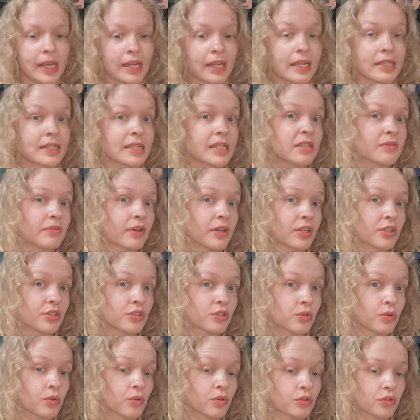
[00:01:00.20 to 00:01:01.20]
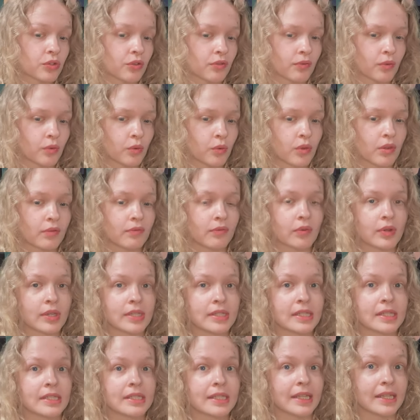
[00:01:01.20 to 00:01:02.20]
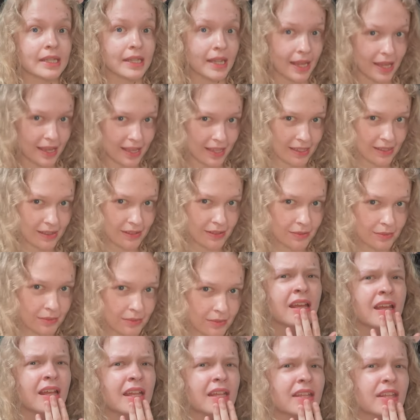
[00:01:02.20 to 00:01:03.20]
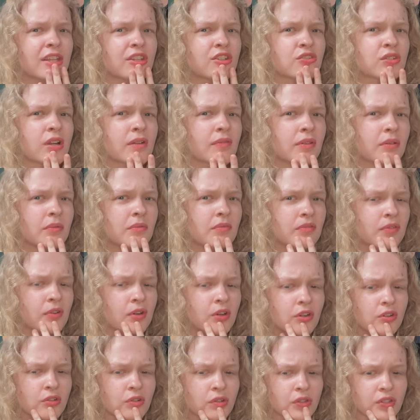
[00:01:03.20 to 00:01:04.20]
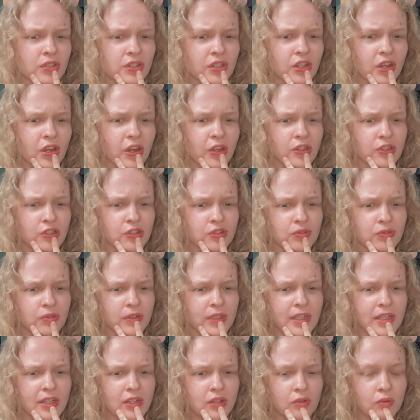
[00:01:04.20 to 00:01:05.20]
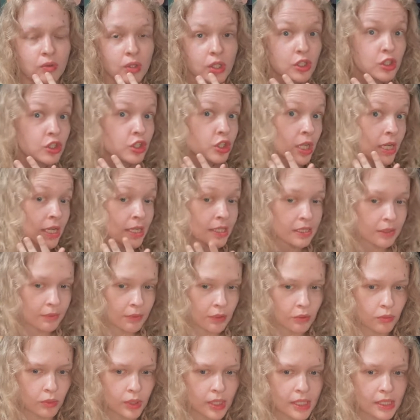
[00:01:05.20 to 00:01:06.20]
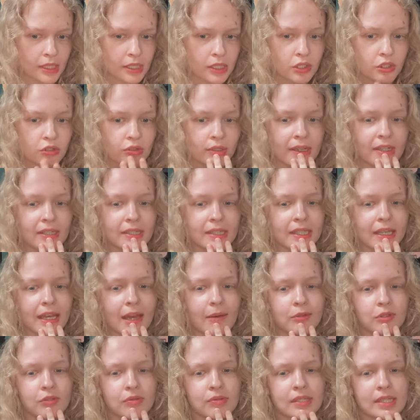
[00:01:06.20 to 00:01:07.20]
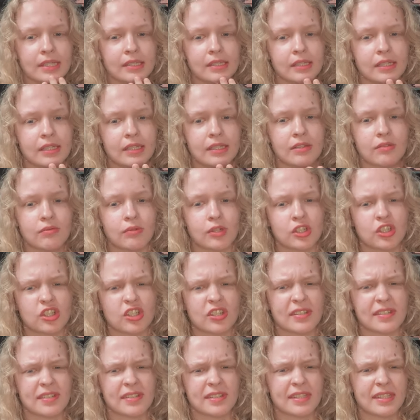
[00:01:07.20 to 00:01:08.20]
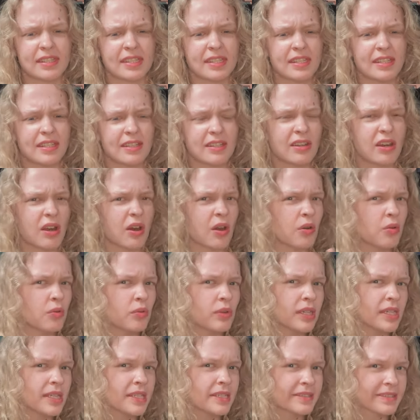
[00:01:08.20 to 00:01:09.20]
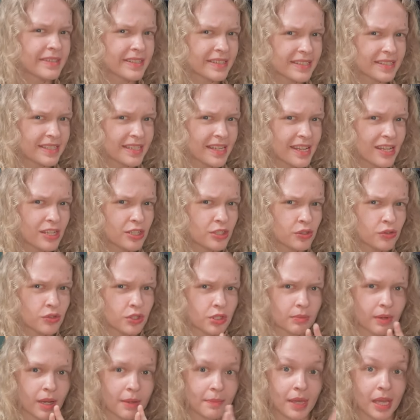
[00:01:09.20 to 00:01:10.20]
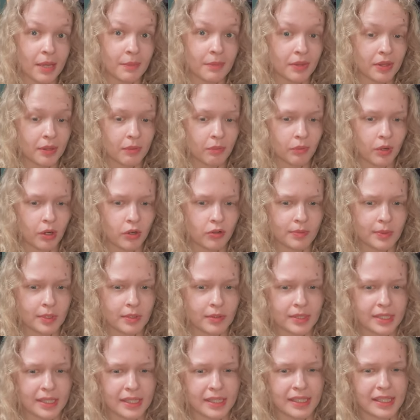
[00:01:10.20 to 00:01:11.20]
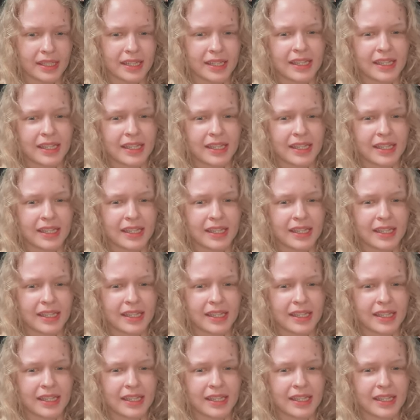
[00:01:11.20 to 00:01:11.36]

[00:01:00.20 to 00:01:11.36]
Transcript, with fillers: and identify the source of all the voices in the head. They travel on foot across the country, which takes them a week to get to the capital city, which is the only city due to my paper-thin world building,